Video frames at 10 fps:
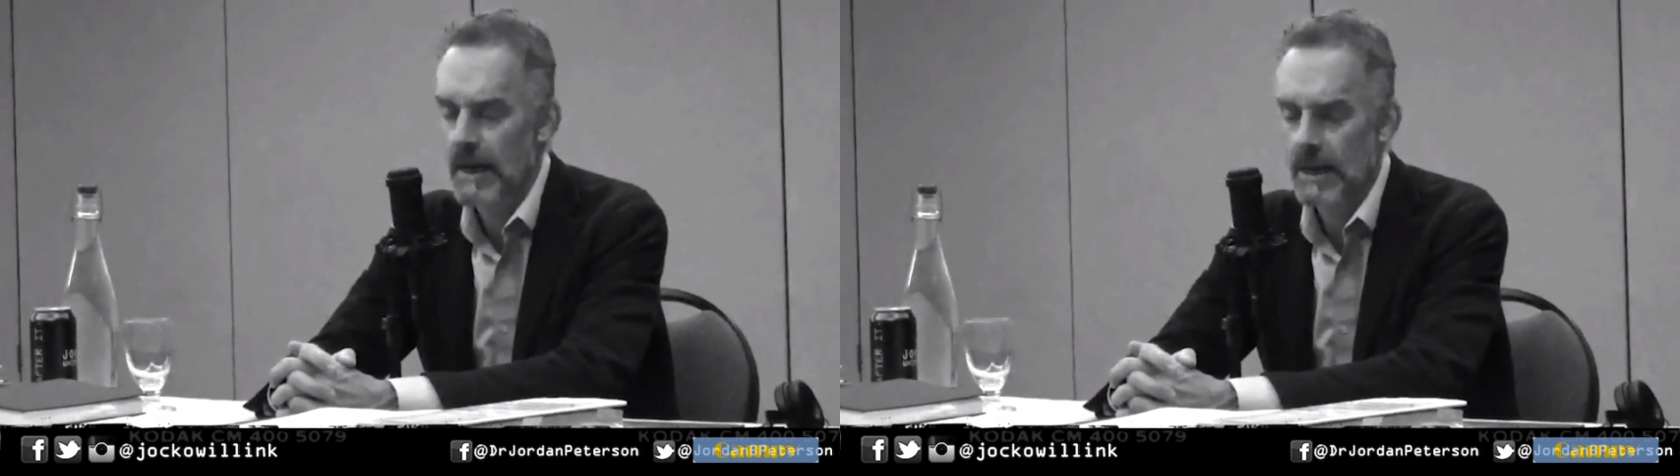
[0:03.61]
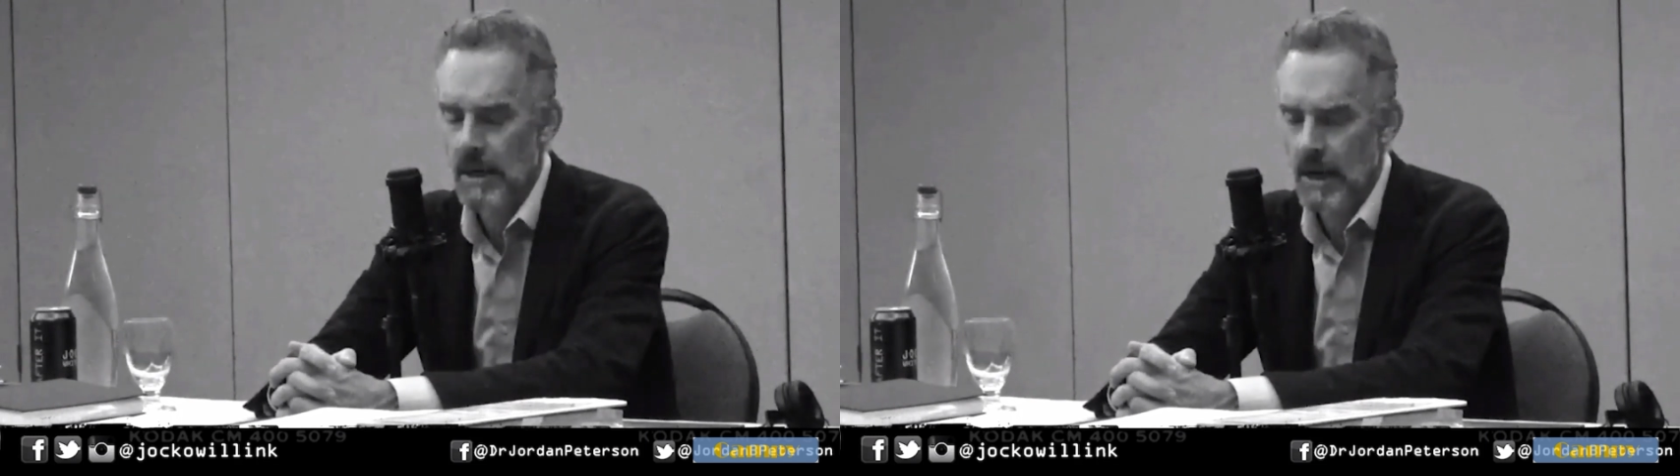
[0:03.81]

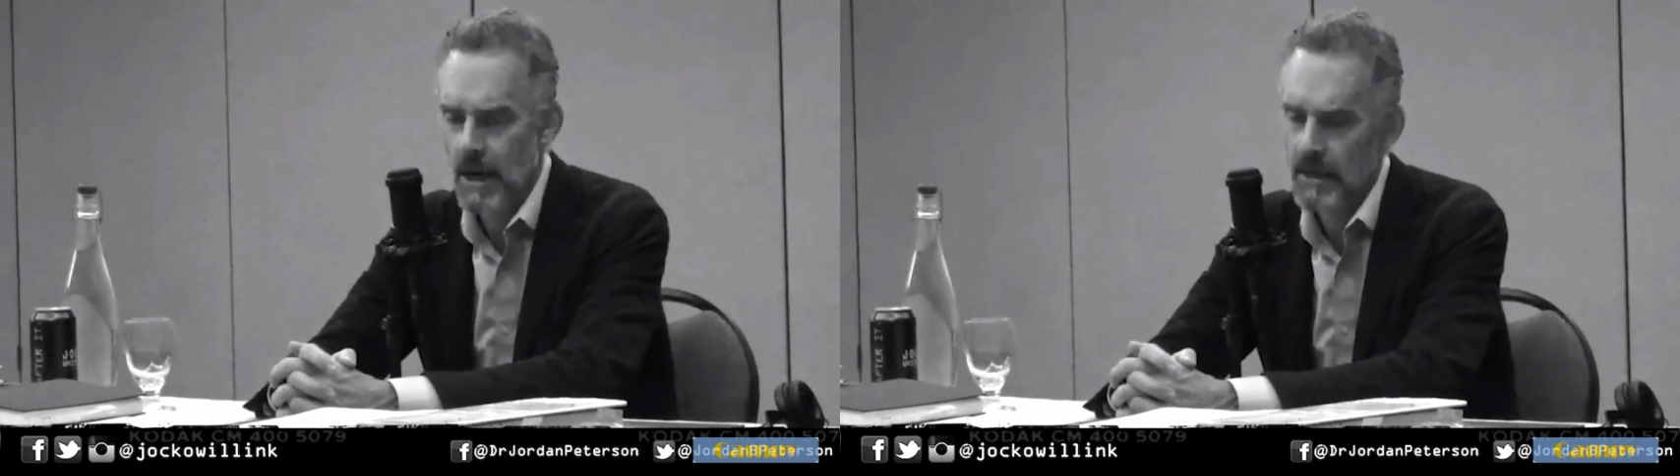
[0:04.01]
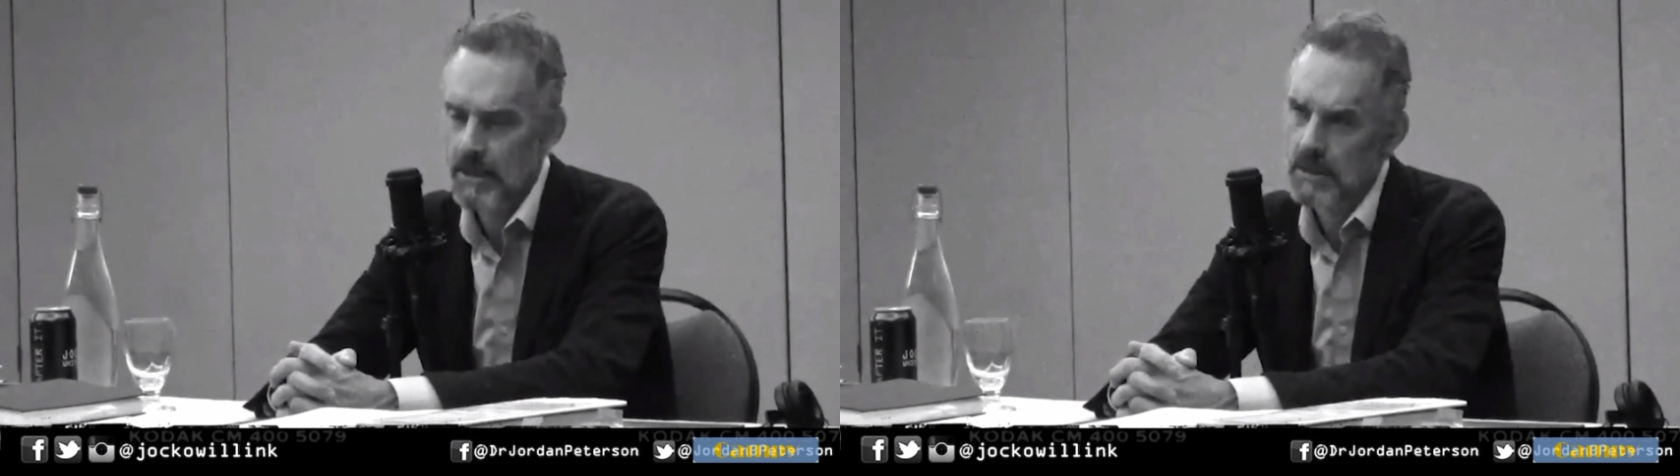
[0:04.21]
and
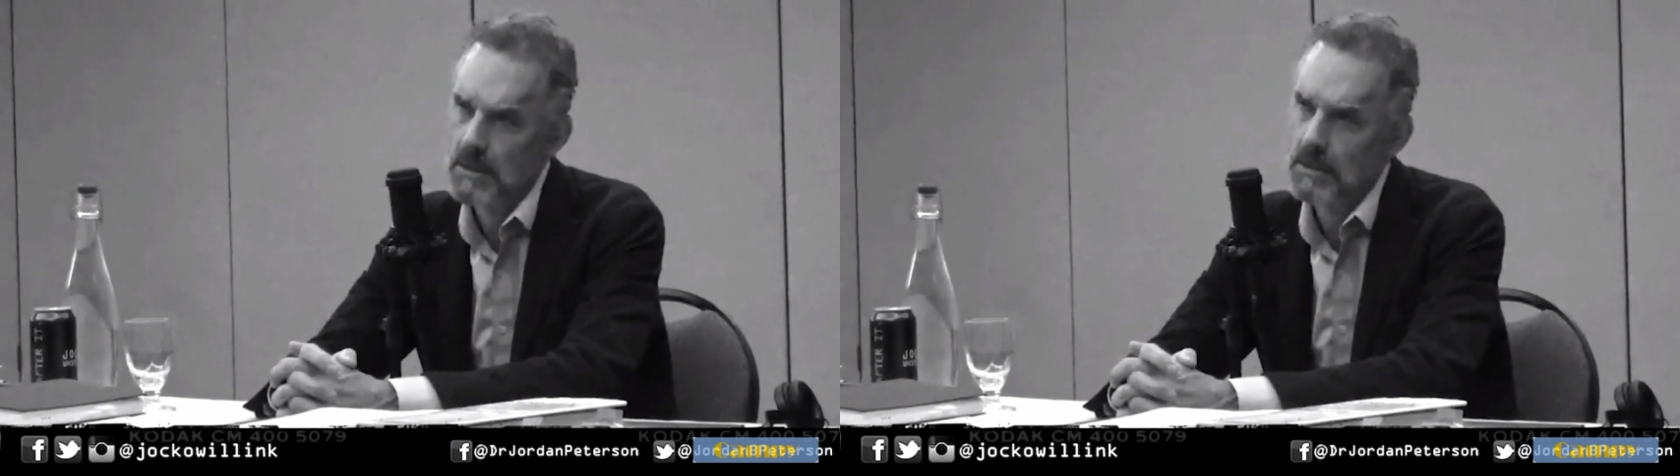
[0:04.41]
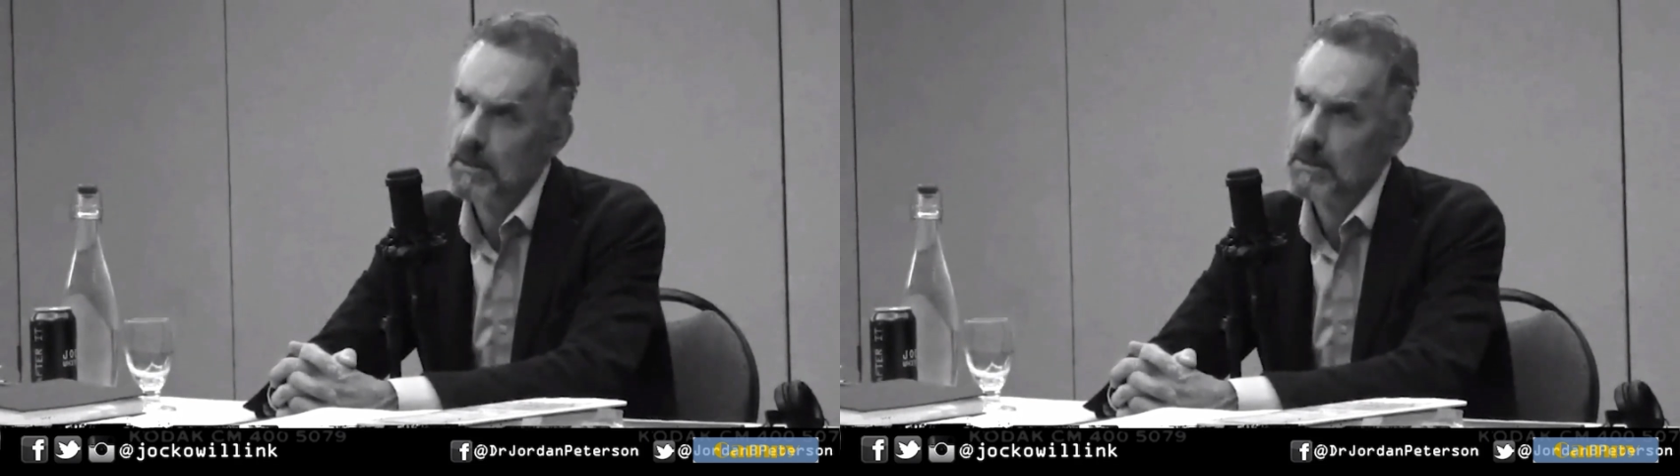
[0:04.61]
I guess
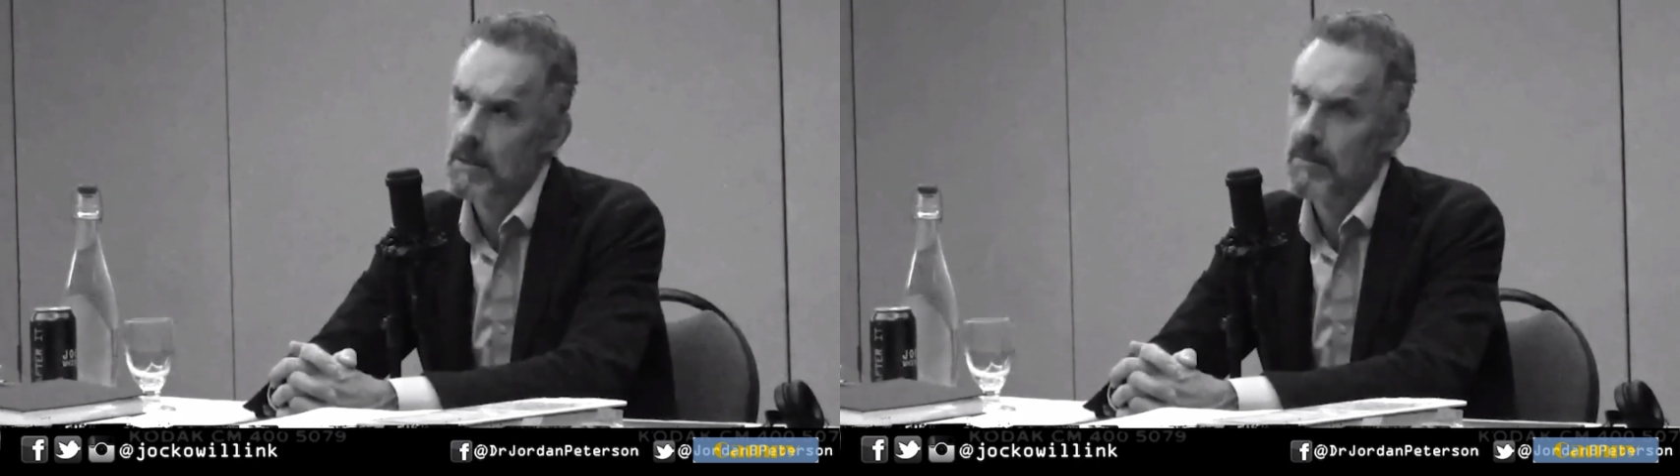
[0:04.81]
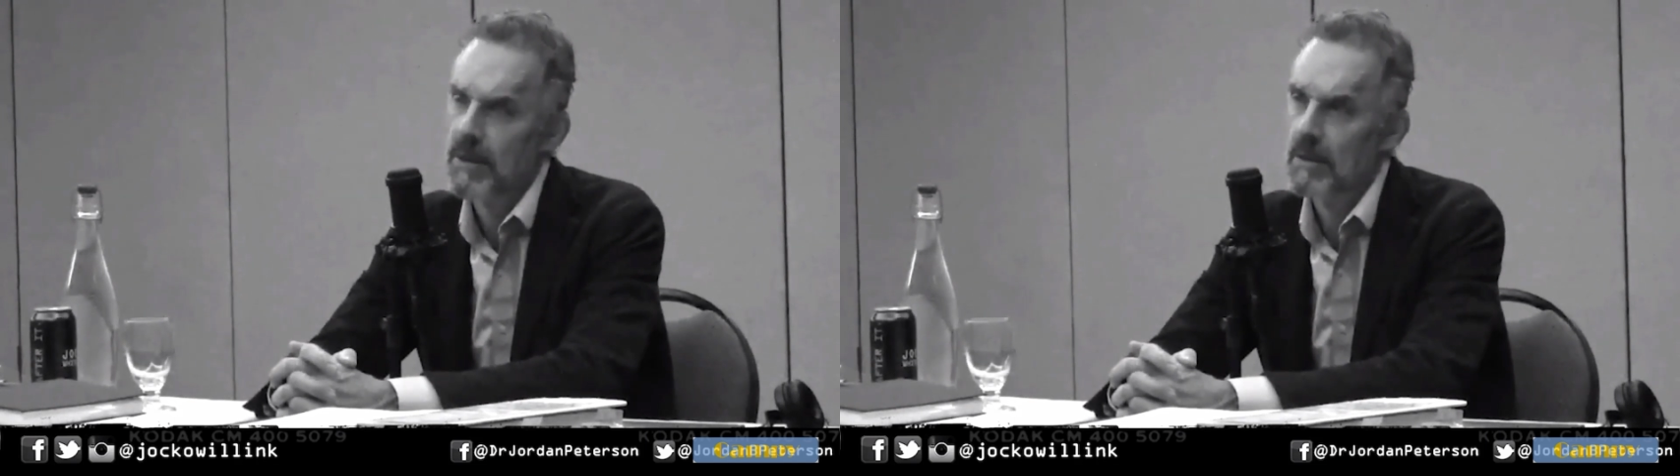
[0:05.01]
this is
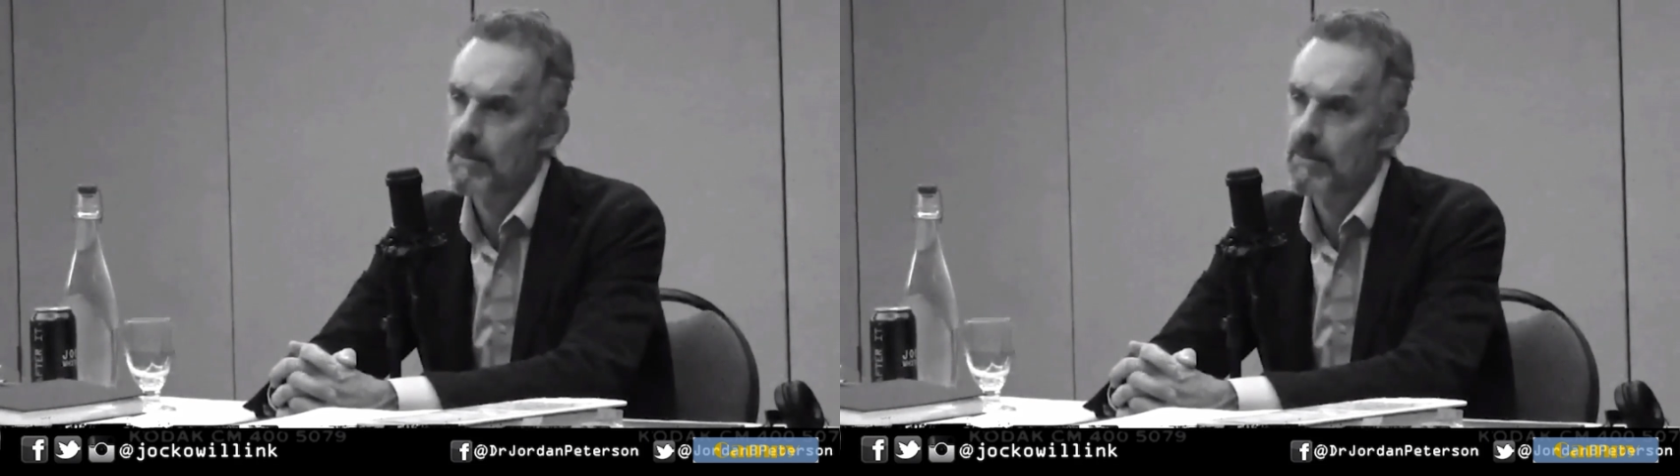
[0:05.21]
something that